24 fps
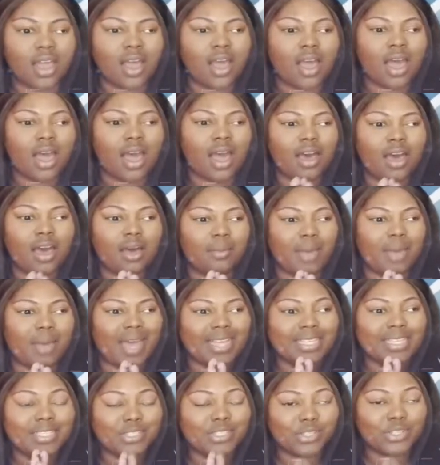and empowered.
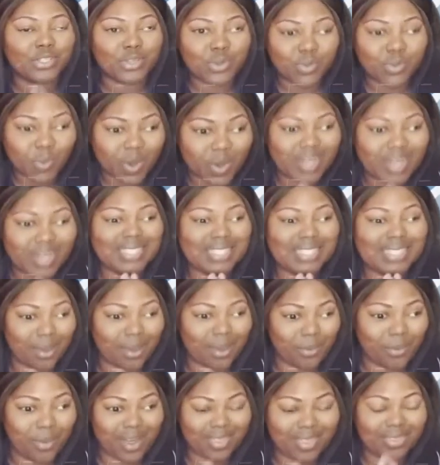The
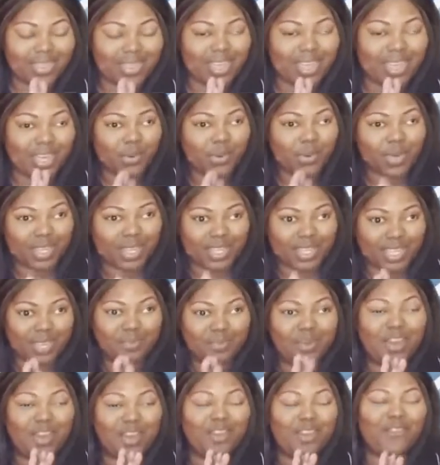future of your business
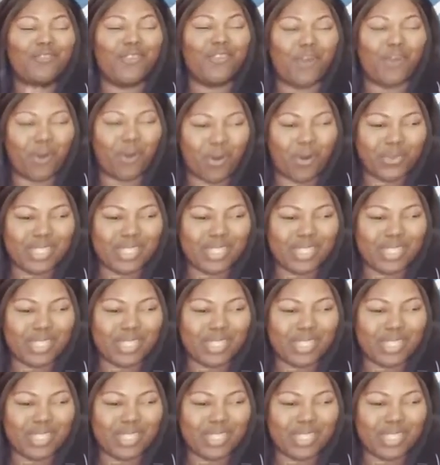starts now.